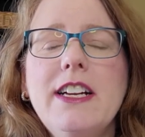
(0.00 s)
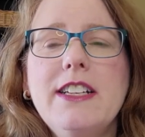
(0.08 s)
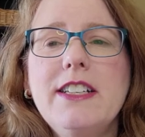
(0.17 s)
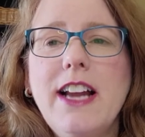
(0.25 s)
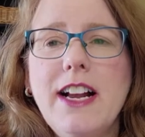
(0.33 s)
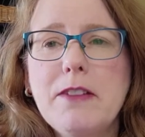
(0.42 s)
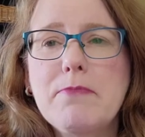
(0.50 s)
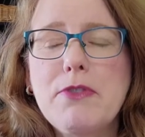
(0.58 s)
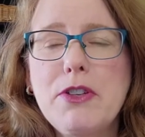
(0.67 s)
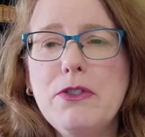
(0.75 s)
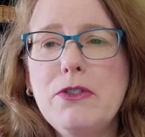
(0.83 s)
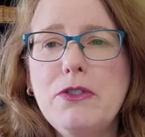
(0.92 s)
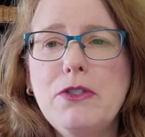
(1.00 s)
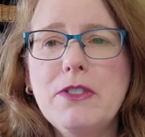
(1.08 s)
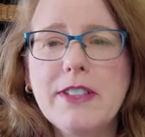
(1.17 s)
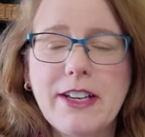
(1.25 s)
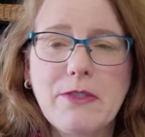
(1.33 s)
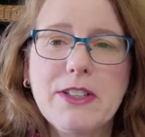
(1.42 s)
help you,
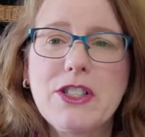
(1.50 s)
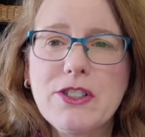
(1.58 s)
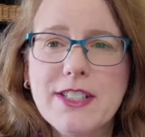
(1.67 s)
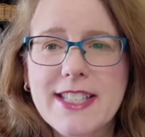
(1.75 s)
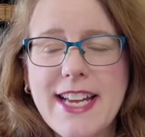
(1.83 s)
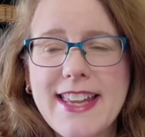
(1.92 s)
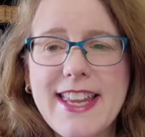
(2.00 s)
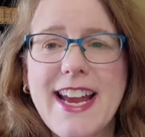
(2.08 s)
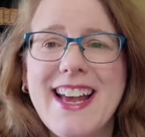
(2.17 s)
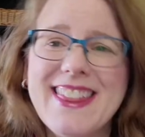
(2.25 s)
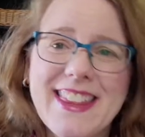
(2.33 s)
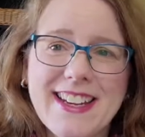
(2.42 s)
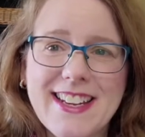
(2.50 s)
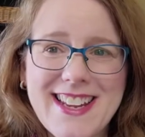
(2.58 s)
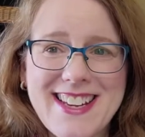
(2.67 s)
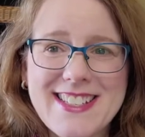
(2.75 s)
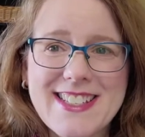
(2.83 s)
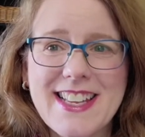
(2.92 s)
like once you decide that, then the
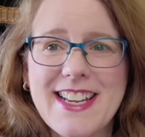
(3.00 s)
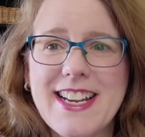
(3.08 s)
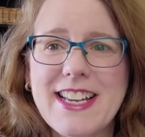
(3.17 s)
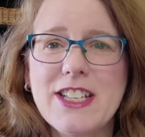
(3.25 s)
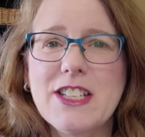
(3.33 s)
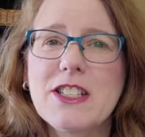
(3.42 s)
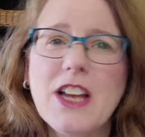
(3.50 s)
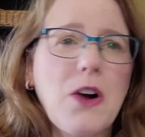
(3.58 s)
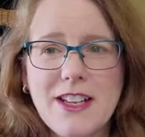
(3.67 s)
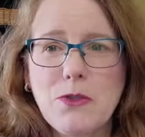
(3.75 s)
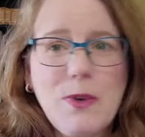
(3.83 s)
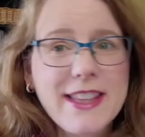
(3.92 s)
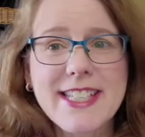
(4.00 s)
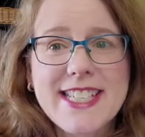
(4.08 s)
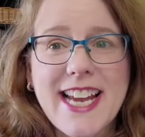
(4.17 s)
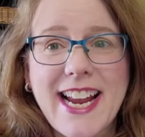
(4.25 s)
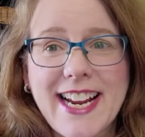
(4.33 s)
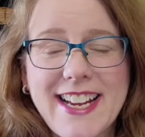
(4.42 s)
next thing is what the
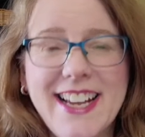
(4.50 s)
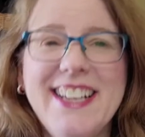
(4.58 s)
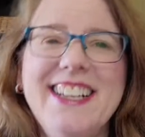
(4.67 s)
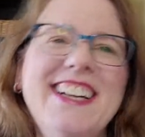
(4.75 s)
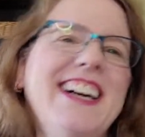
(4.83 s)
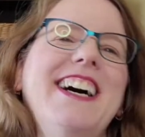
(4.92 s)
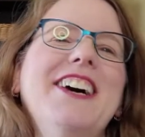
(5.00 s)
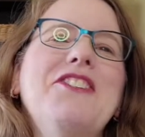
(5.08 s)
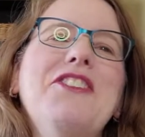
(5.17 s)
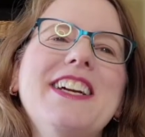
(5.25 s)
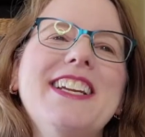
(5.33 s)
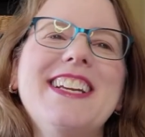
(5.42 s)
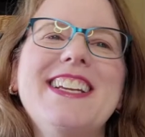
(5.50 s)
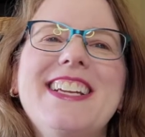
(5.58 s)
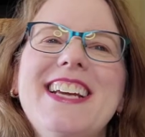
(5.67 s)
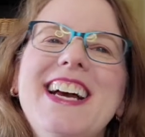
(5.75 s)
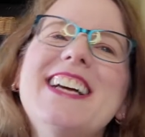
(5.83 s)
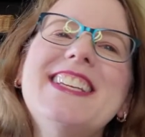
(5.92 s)
tech, what
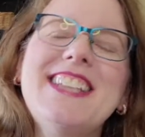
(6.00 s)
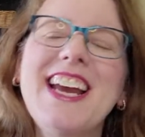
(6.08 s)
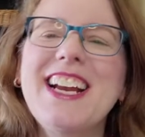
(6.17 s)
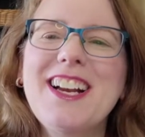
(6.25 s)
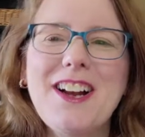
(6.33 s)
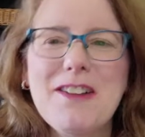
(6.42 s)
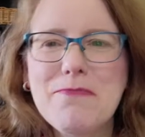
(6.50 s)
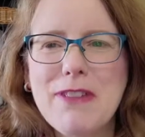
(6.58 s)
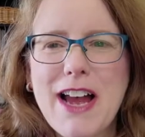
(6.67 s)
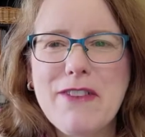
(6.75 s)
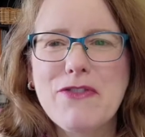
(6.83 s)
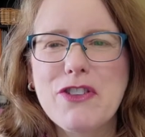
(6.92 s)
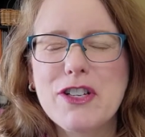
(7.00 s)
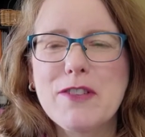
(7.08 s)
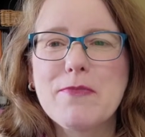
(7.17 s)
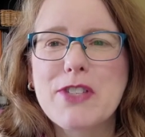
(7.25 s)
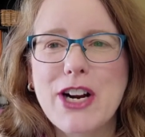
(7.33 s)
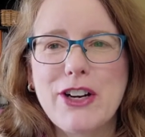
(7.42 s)
tech
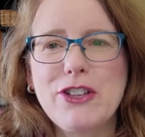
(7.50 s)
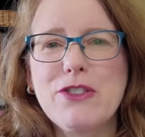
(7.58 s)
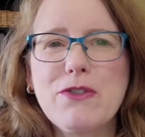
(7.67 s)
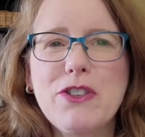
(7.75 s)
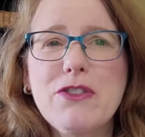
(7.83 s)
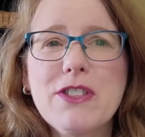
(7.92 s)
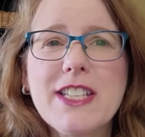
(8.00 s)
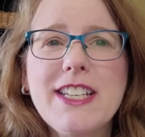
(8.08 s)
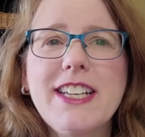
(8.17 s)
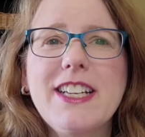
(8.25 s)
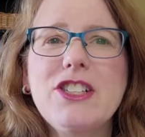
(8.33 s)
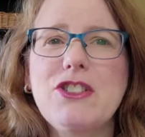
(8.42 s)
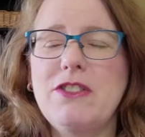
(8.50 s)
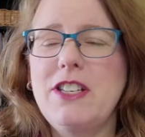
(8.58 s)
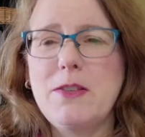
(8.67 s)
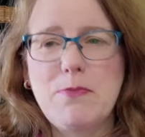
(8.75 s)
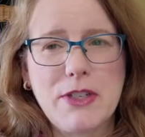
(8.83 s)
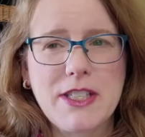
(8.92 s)
platforms are you using? Do you need
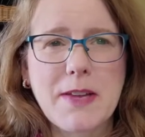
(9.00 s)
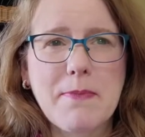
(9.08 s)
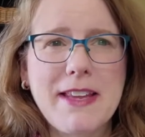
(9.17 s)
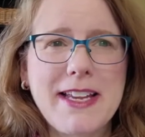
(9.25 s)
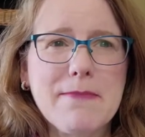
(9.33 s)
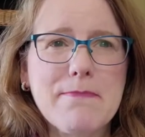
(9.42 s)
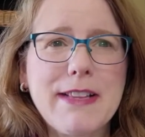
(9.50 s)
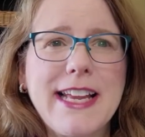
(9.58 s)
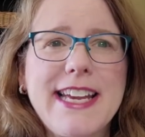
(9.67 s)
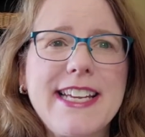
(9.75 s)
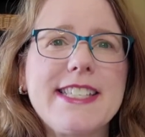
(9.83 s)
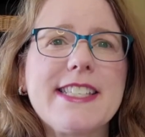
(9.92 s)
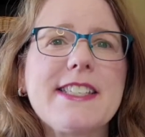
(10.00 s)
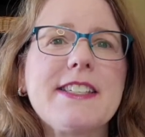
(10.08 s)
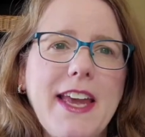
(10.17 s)
to put something in place?